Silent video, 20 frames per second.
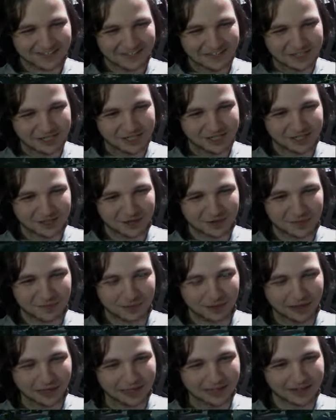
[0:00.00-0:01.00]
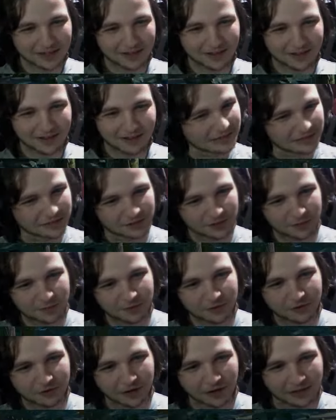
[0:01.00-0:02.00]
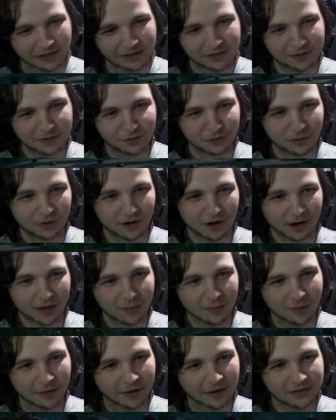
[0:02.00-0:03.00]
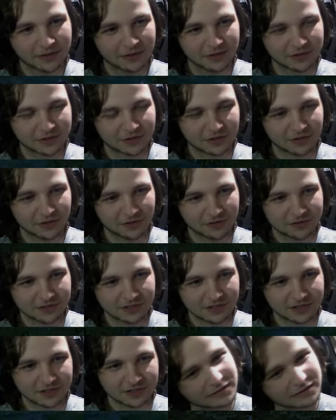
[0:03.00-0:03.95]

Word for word: she started playing uh, scripted reality through her iPod, and you just couldn't resist.